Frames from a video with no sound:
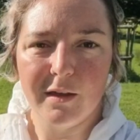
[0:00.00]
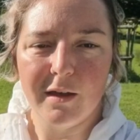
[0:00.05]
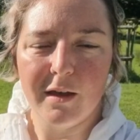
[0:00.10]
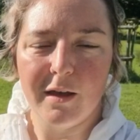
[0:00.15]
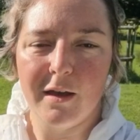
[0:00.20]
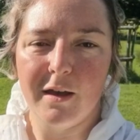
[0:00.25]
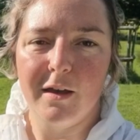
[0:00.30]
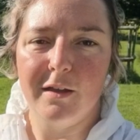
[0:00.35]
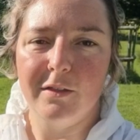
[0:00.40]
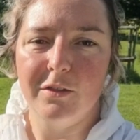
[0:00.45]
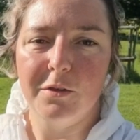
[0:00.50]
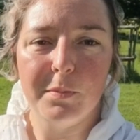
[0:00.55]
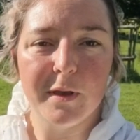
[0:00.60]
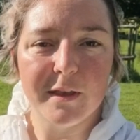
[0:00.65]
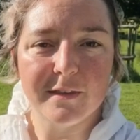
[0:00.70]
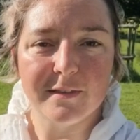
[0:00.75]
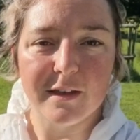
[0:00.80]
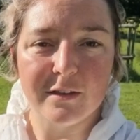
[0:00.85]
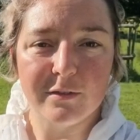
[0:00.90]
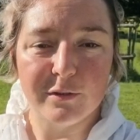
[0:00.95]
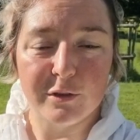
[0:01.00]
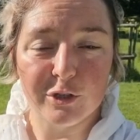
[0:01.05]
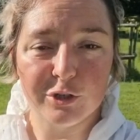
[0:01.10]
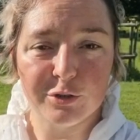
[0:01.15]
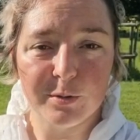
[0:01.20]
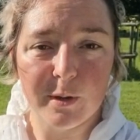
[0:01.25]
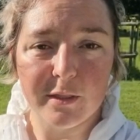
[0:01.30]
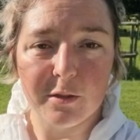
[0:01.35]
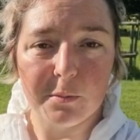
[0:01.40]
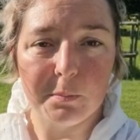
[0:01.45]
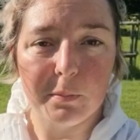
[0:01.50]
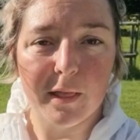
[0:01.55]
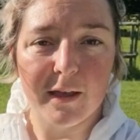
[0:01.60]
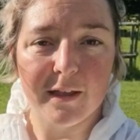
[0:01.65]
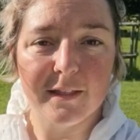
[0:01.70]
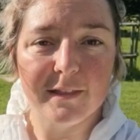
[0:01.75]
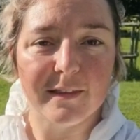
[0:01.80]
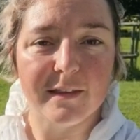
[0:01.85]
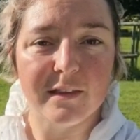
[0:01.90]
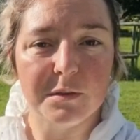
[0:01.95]
The best time to treat the
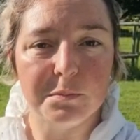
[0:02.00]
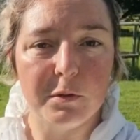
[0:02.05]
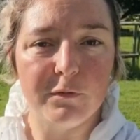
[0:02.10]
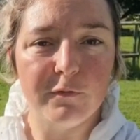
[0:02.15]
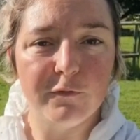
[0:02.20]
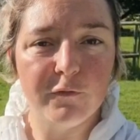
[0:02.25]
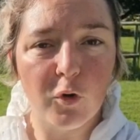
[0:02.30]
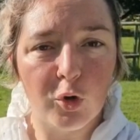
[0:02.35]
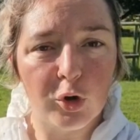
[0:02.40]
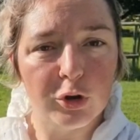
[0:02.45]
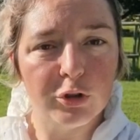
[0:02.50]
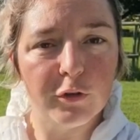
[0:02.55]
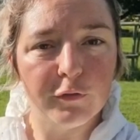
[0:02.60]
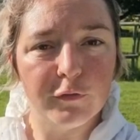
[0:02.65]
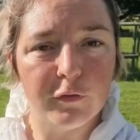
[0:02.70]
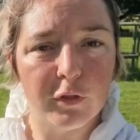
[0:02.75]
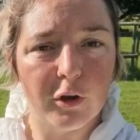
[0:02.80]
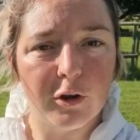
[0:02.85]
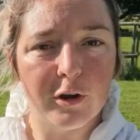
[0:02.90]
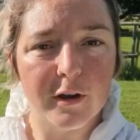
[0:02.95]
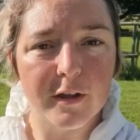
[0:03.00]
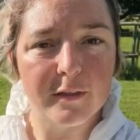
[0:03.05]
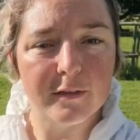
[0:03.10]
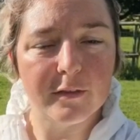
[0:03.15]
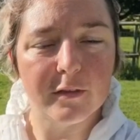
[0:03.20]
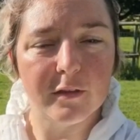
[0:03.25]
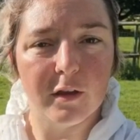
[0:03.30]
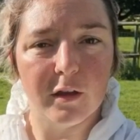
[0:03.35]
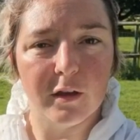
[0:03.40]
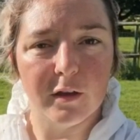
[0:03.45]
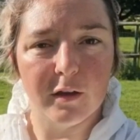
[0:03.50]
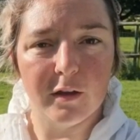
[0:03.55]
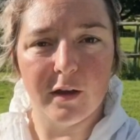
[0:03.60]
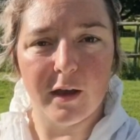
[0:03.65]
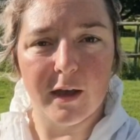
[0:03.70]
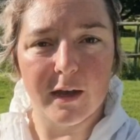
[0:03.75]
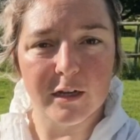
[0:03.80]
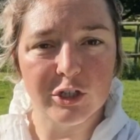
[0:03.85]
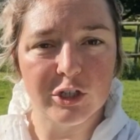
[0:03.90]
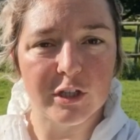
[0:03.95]
plants is before the florets
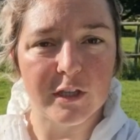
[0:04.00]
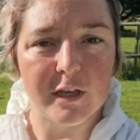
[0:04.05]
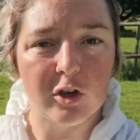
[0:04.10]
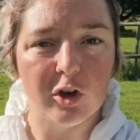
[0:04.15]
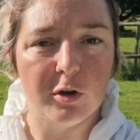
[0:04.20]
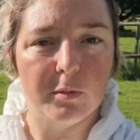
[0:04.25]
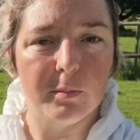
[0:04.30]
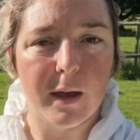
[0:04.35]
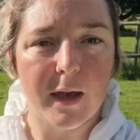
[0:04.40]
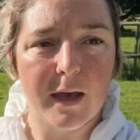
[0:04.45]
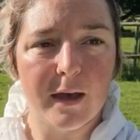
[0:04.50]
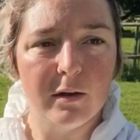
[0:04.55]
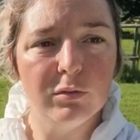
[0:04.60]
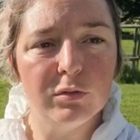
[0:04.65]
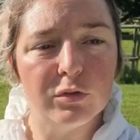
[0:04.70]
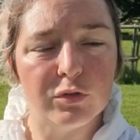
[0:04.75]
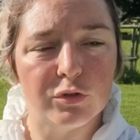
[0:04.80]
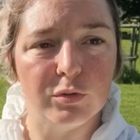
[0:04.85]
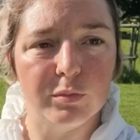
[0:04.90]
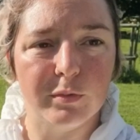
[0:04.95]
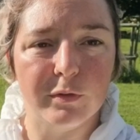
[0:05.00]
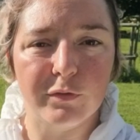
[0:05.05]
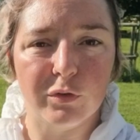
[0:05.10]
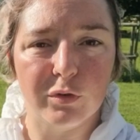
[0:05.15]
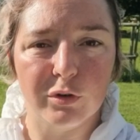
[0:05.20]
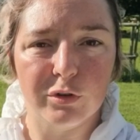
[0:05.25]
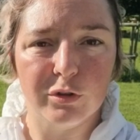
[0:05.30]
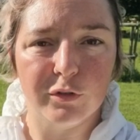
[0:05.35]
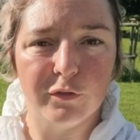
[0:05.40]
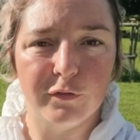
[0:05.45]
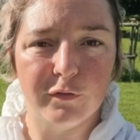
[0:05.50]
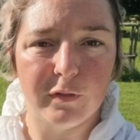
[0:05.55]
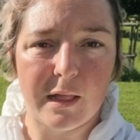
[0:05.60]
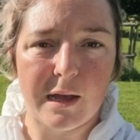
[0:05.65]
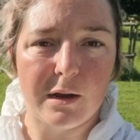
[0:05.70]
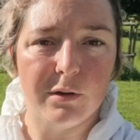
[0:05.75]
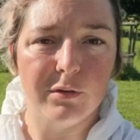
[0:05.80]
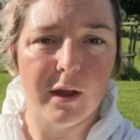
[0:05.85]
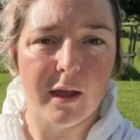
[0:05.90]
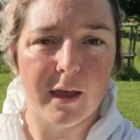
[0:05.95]
actually come out, so before the
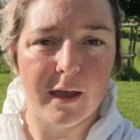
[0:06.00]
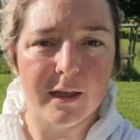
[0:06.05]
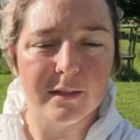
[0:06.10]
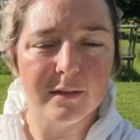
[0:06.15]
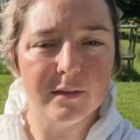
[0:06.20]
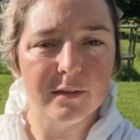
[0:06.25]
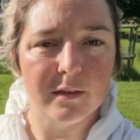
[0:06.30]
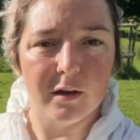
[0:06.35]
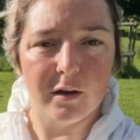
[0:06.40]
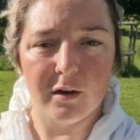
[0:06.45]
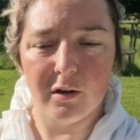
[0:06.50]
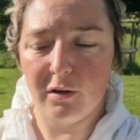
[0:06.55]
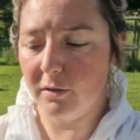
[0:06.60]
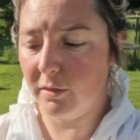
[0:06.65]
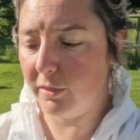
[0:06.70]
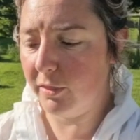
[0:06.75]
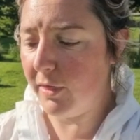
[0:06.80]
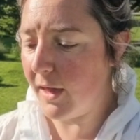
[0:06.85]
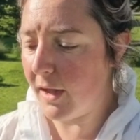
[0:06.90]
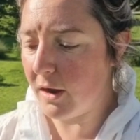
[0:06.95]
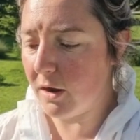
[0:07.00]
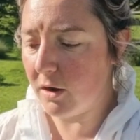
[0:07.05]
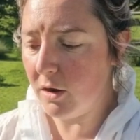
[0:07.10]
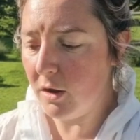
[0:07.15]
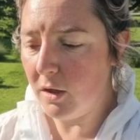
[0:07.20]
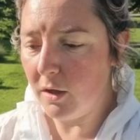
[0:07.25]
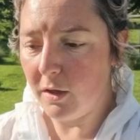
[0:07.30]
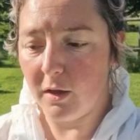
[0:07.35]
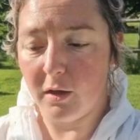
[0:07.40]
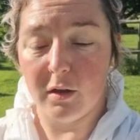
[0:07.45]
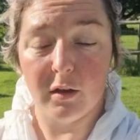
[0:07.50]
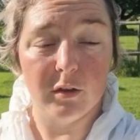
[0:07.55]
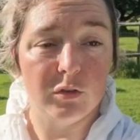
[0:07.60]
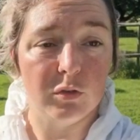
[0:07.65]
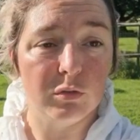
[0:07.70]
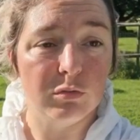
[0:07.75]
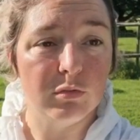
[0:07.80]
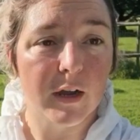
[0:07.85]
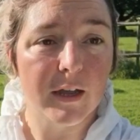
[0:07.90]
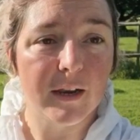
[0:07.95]
flower heads are there.
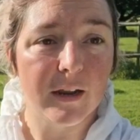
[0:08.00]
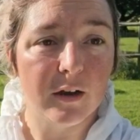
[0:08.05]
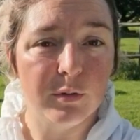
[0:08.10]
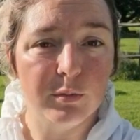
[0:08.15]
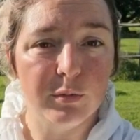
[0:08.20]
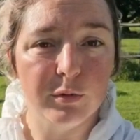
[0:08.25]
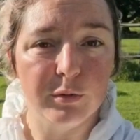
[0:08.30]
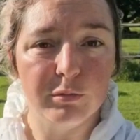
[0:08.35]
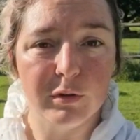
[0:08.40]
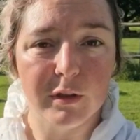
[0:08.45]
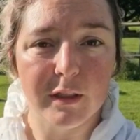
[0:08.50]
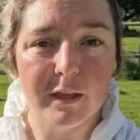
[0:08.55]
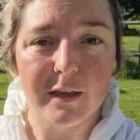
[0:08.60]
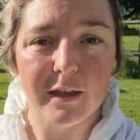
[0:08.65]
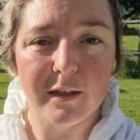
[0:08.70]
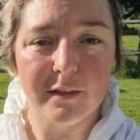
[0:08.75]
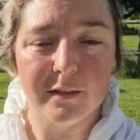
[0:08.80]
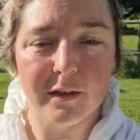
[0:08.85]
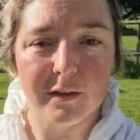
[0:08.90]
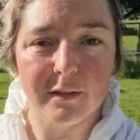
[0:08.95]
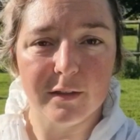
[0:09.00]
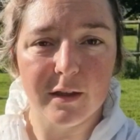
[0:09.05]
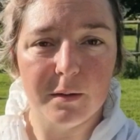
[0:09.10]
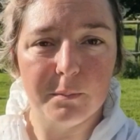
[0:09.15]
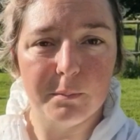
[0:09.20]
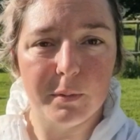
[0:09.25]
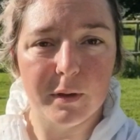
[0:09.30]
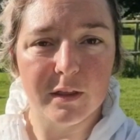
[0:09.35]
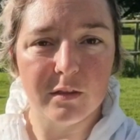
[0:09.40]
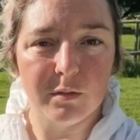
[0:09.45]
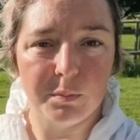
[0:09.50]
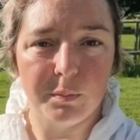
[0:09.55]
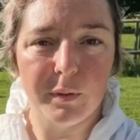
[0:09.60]
So right now we're really hitting that best